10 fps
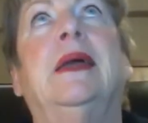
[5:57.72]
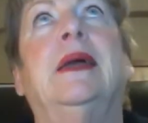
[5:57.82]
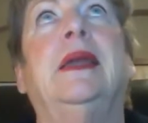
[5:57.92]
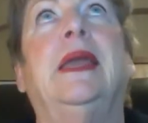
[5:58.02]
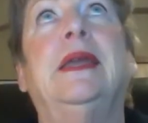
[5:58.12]

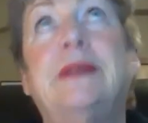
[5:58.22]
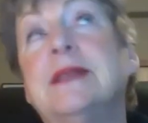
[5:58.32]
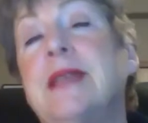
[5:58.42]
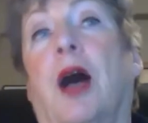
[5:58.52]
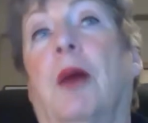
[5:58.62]
It
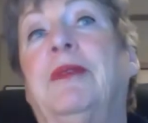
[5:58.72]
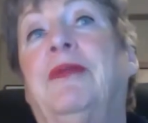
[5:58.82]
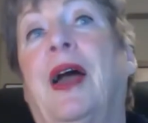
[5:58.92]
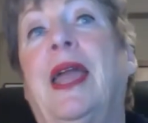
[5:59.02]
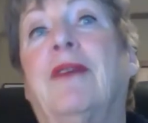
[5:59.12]
does help if
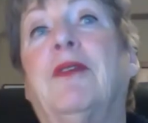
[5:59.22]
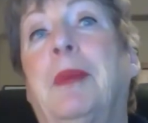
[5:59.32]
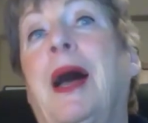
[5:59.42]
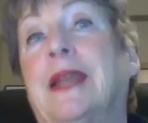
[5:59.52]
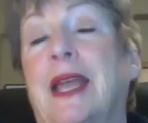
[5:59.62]
I have a
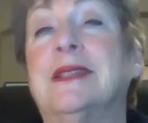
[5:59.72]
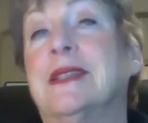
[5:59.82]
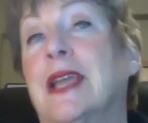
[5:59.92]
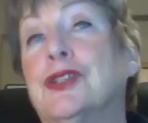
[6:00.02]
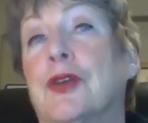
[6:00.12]
podcast
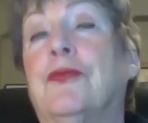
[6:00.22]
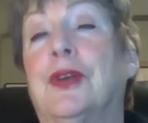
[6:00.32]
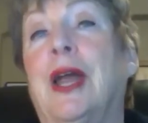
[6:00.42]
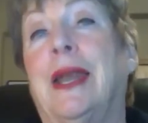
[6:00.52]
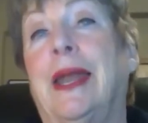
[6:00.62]
scheduled for
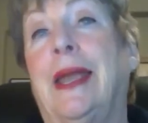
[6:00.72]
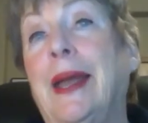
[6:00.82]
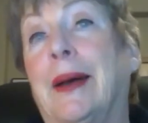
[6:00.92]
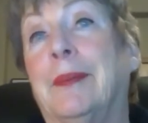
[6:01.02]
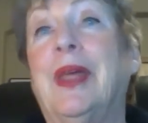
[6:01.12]
9
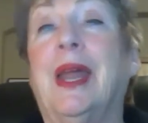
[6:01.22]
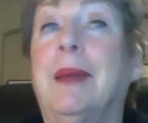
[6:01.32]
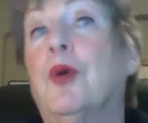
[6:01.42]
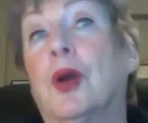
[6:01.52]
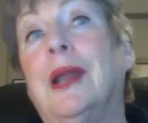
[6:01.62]
a.m., then I'm
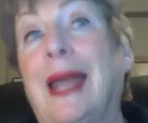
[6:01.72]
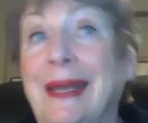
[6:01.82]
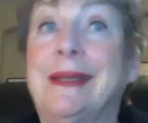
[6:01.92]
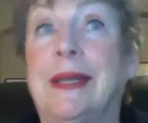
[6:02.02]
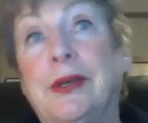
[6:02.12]
more
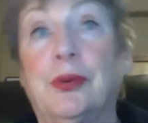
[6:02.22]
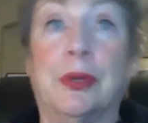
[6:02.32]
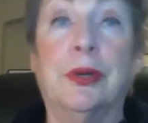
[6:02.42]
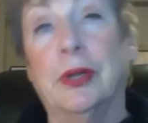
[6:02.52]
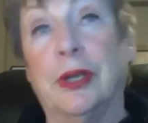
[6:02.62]
likely to do it
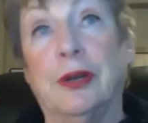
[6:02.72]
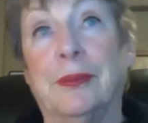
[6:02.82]
earlier.